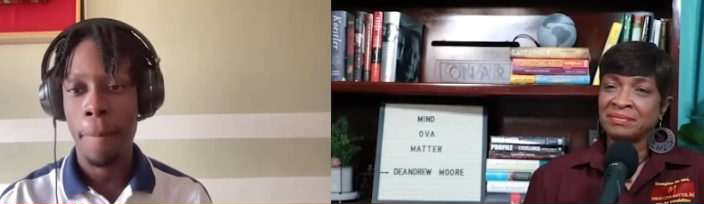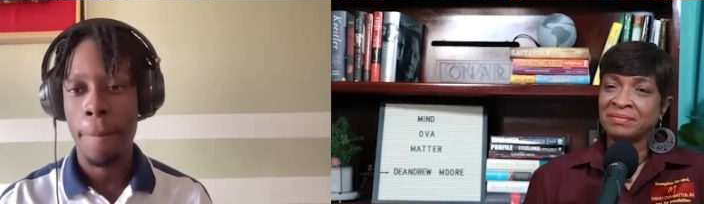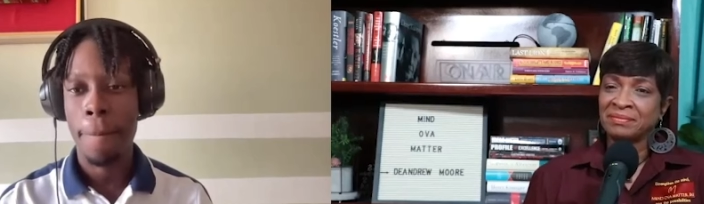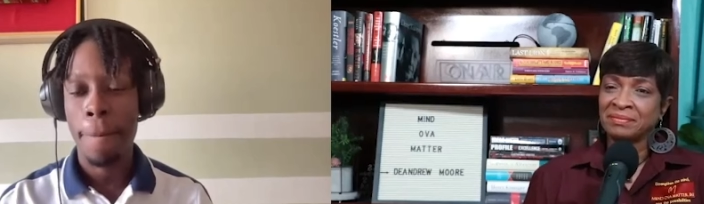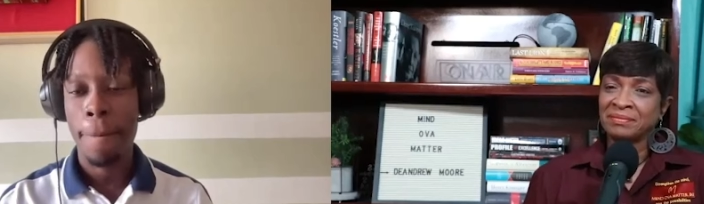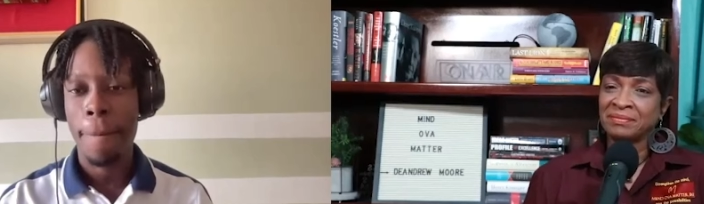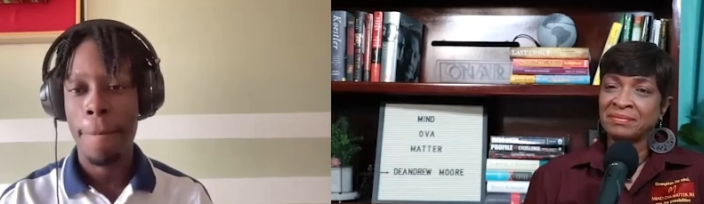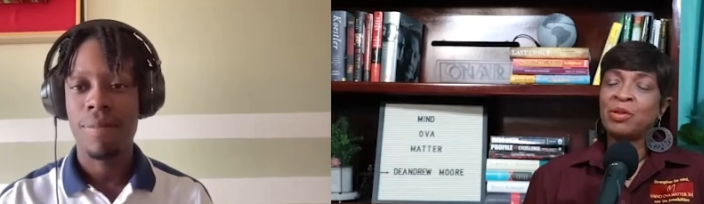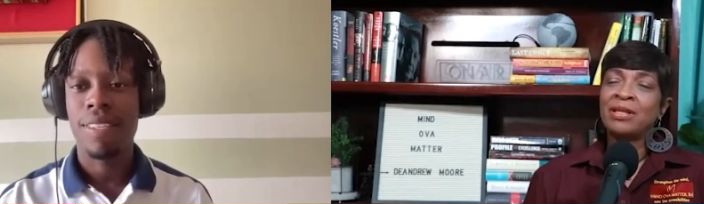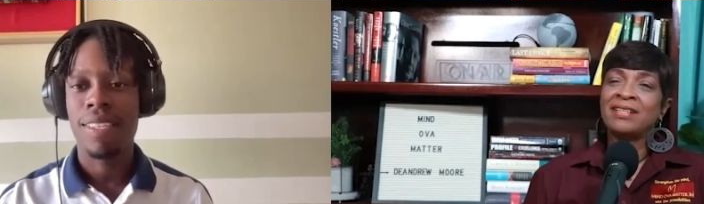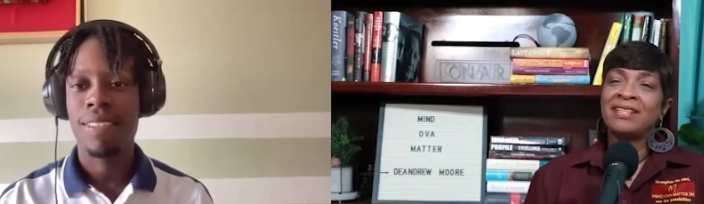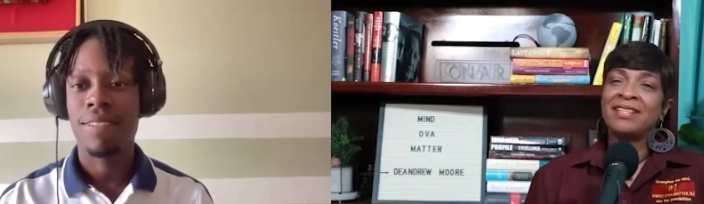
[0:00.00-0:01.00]
Speaker 1: Mm.
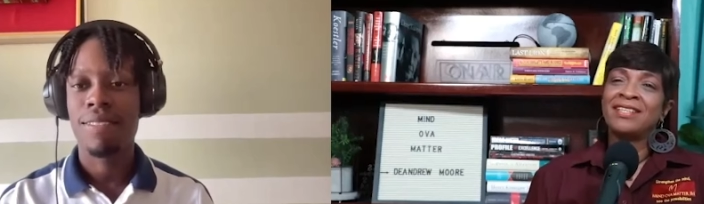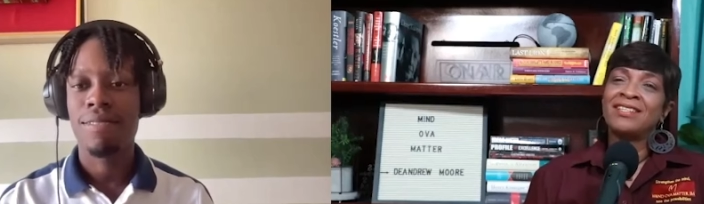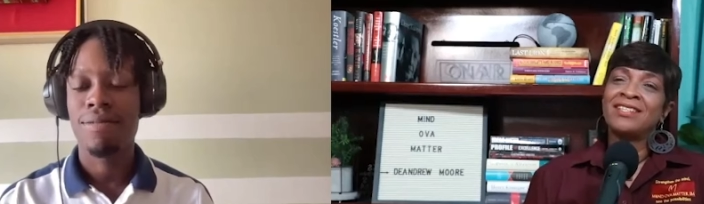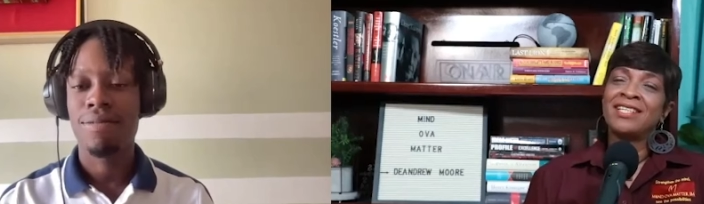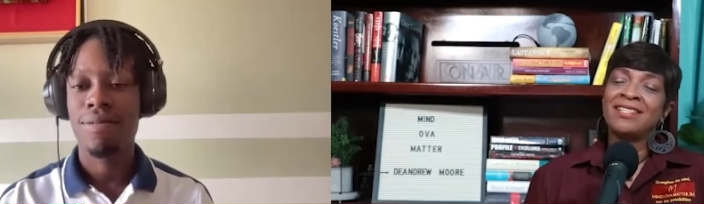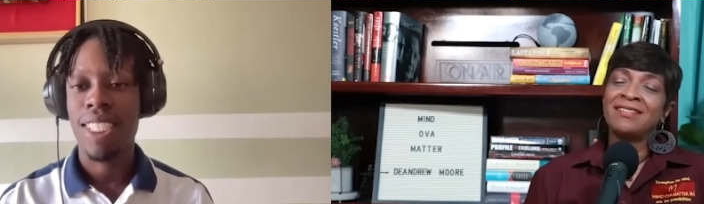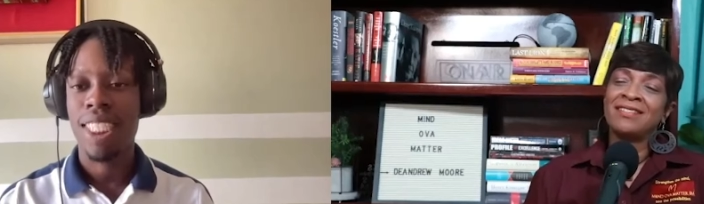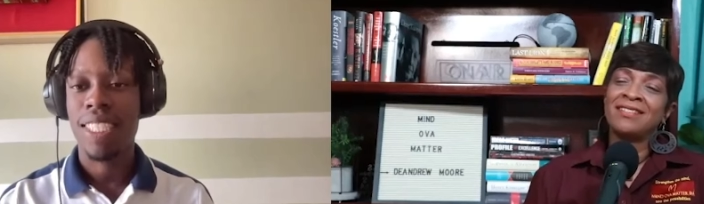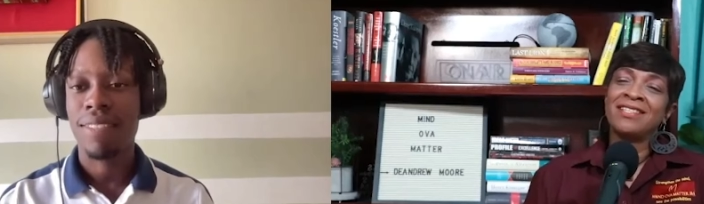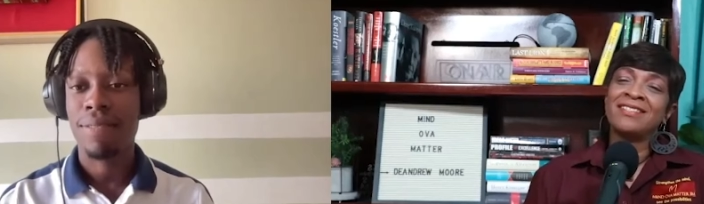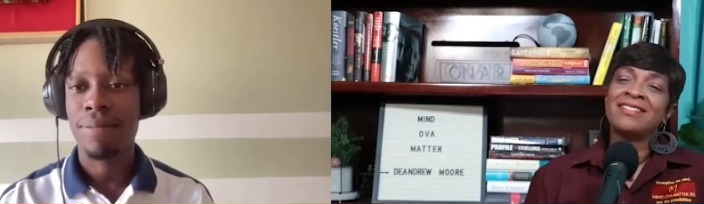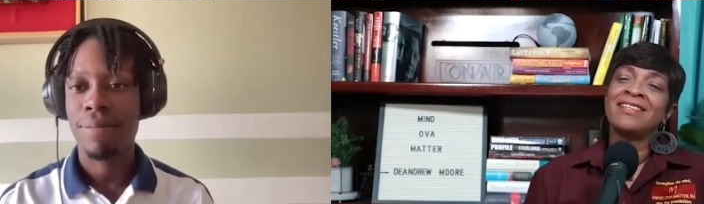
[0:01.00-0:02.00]
But there, there
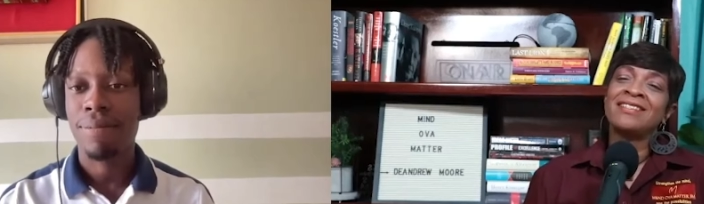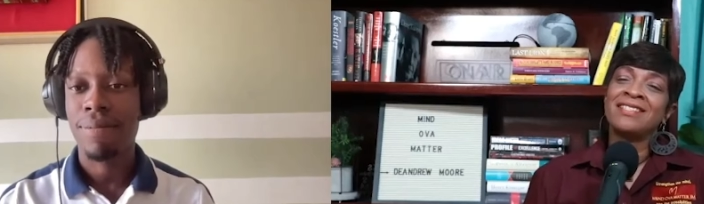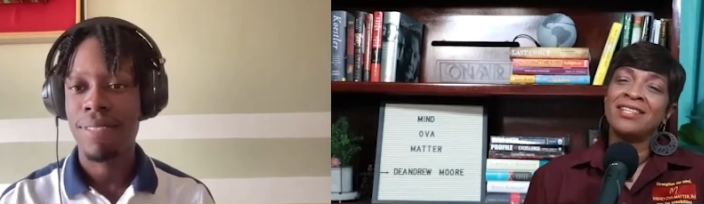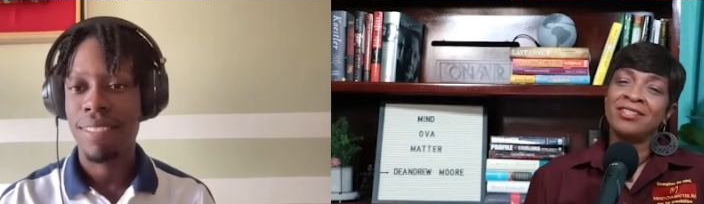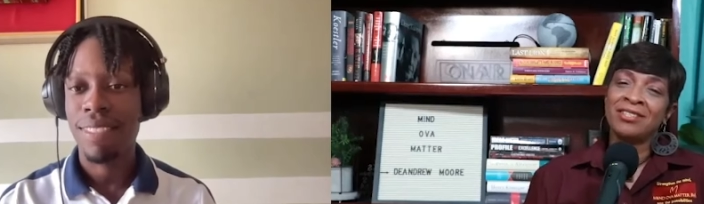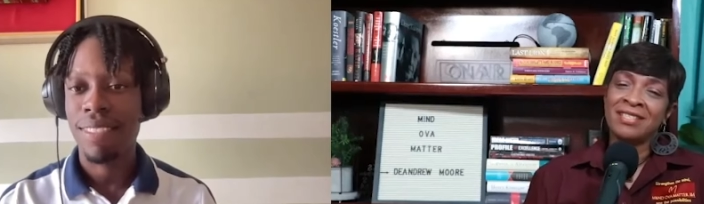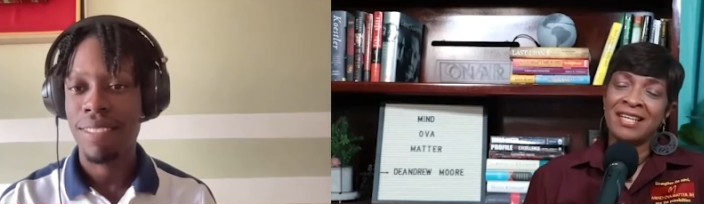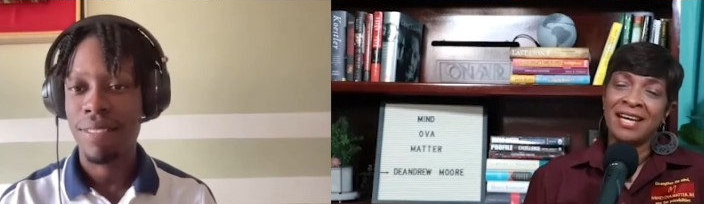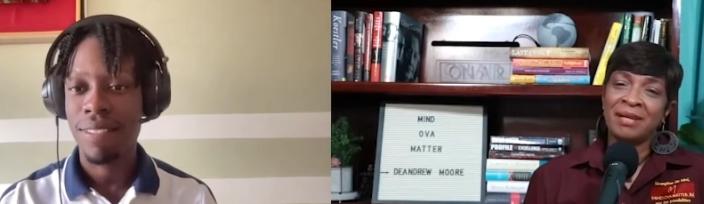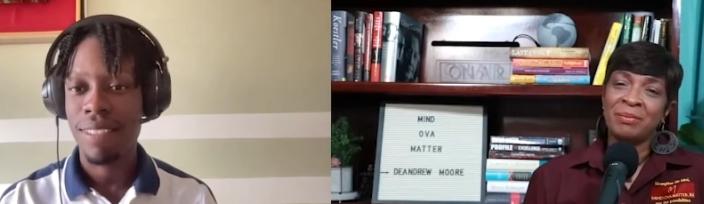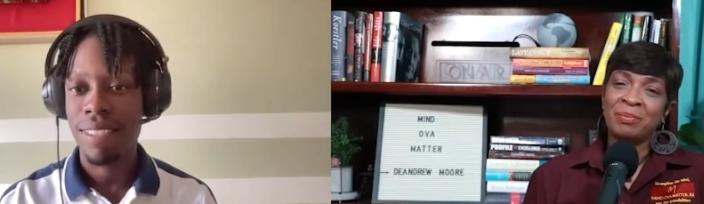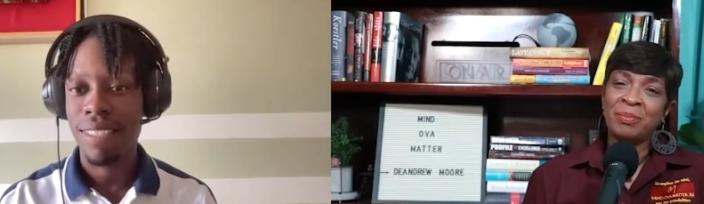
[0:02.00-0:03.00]
there's a
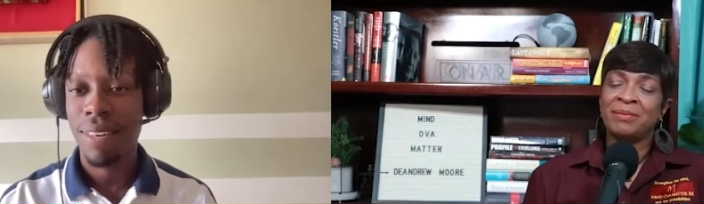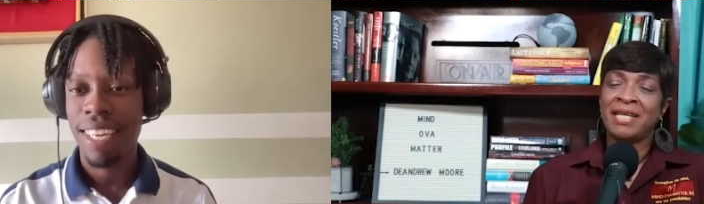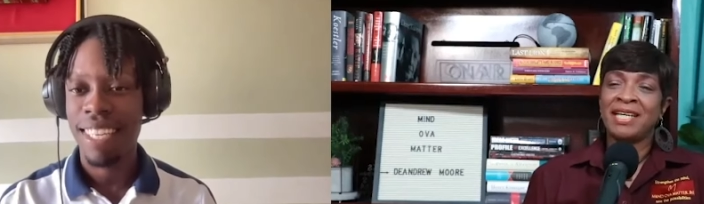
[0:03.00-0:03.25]
stereotype, right.